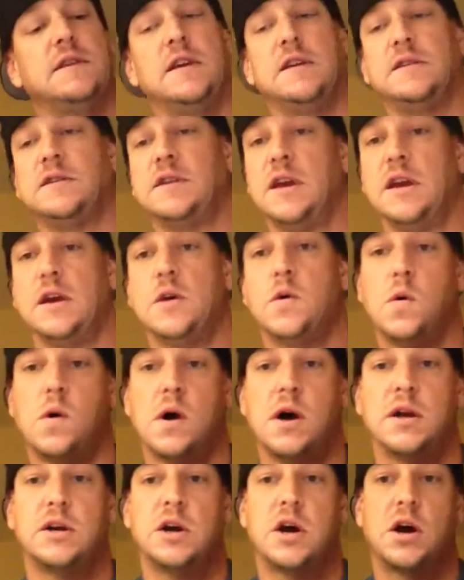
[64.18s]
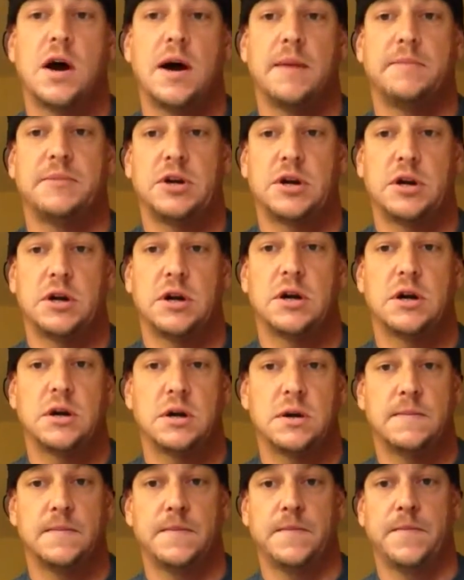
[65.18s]
is a quadcopter
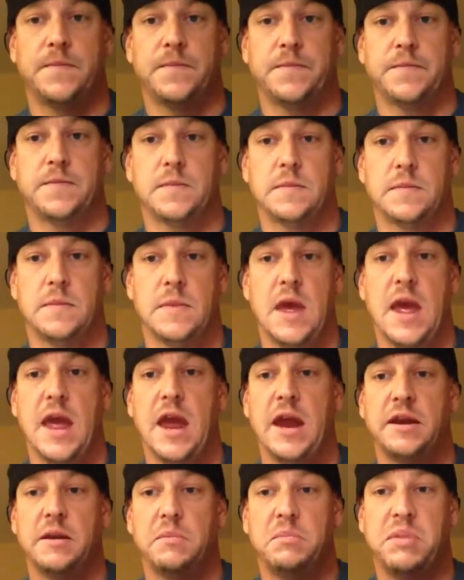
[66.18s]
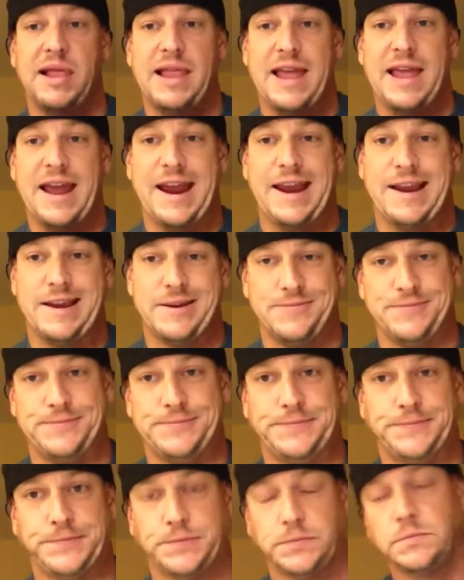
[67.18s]
and a plane.
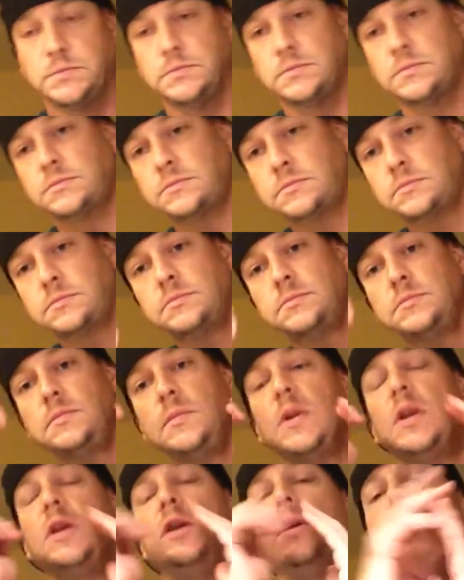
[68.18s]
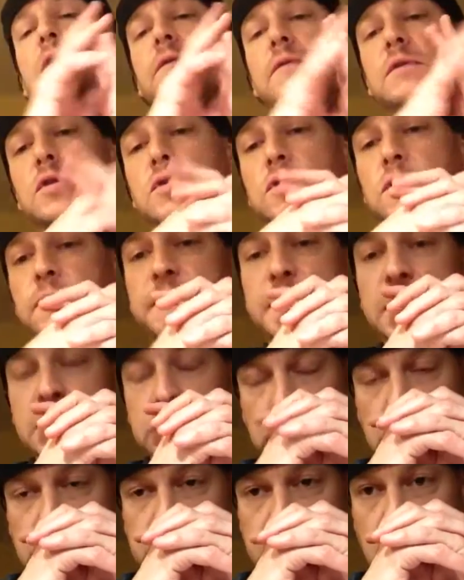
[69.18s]
You have dual
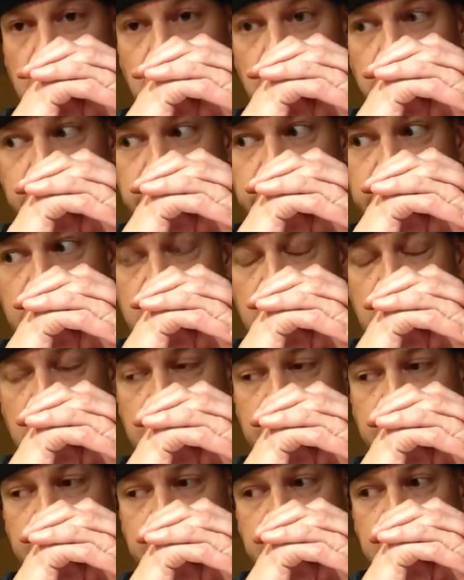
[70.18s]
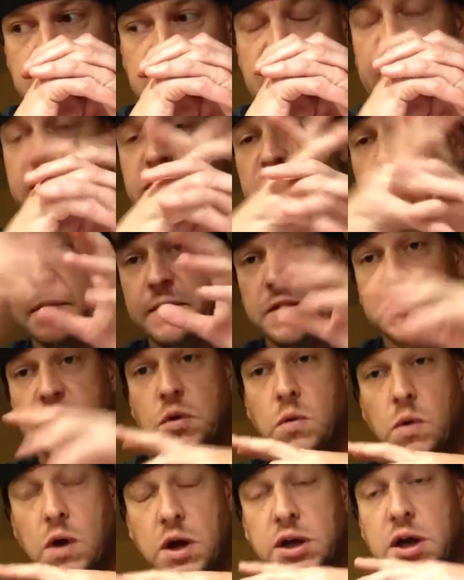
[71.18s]
feature modes. Takes off as a
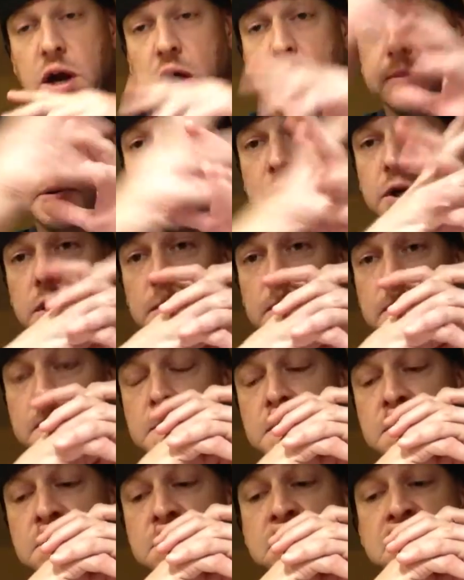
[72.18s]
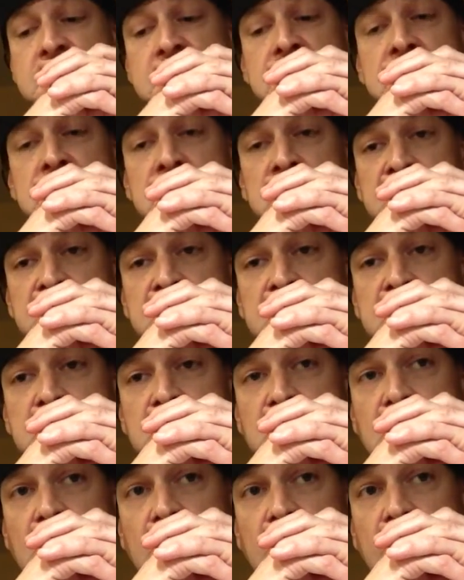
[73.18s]
quadcopter
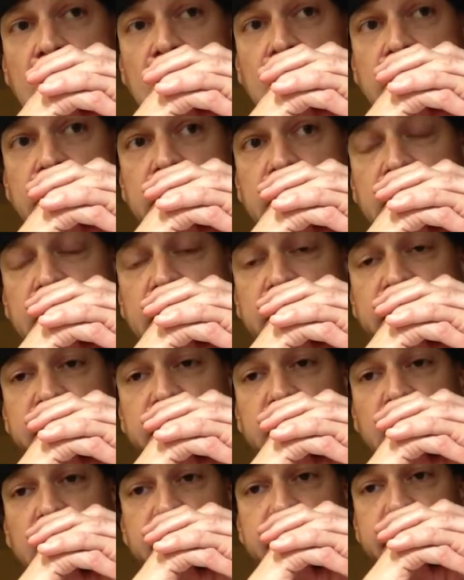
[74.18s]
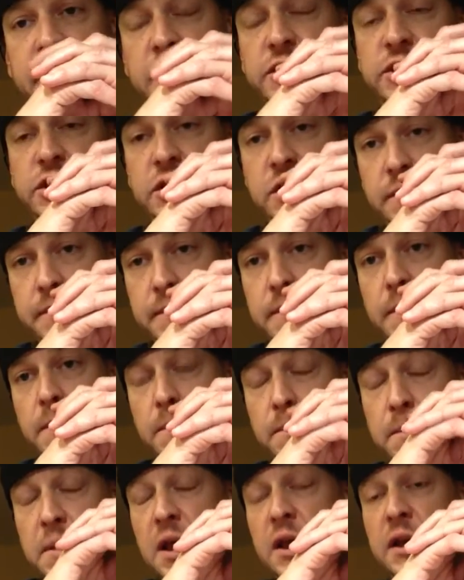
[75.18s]
and has
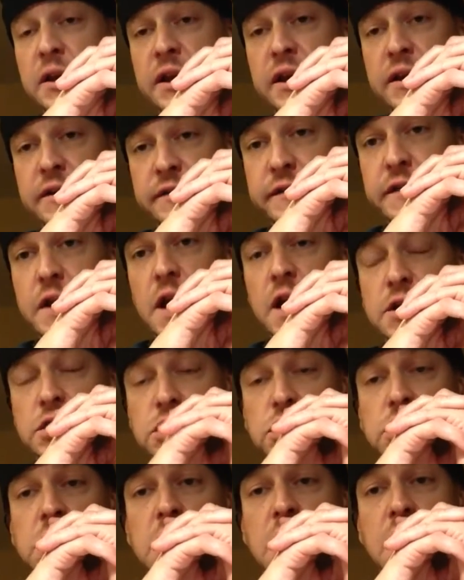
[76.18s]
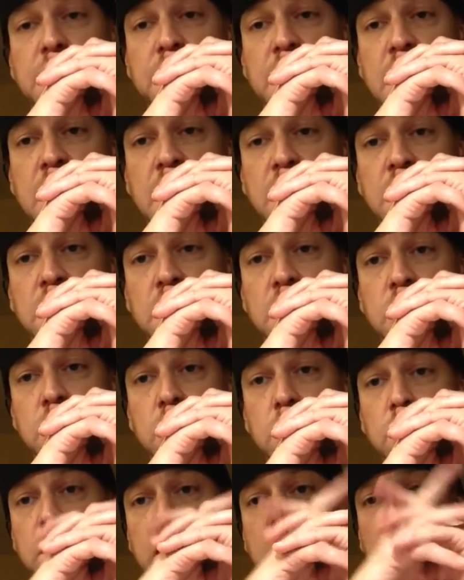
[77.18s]
functionality as such, and then
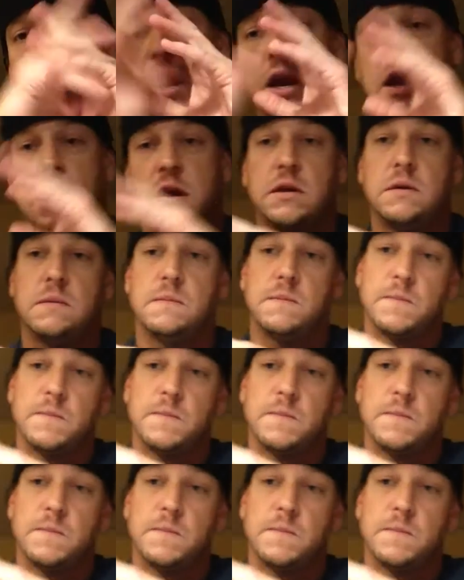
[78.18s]
you can